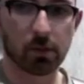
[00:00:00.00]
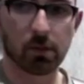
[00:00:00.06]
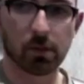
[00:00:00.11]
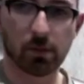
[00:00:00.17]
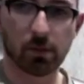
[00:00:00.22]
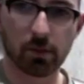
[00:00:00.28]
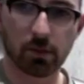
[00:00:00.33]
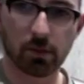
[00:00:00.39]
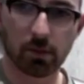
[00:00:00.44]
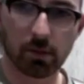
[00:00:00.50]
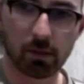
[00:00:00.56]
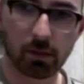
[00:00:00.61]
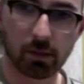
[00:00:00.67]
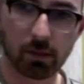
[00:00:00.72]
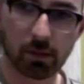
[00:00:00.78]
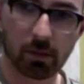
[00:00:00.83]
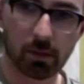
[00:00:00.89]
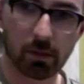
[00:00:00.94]

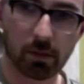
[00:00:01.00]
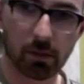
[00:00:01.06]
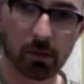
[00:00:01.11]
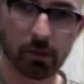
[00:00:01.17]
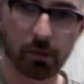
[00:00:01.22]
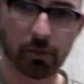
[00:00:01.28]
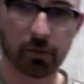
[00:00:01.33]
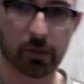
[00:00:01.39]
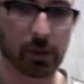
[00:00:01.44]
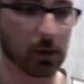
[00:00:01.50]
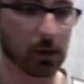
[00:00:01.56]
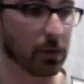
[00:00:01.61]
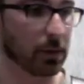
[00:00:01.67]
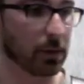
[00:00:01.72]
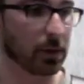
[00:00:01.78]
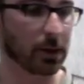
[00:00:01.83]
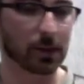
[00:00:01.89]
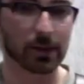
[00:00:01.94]
Bring it
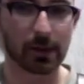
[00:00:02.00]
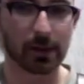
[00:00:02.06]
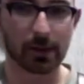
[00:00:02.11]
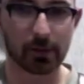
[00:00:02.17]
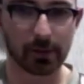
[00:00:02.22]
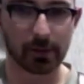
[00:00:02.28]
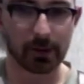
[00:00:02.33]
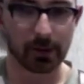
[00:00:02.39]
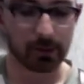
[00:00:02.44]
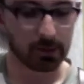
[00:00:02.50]
this way a little bit.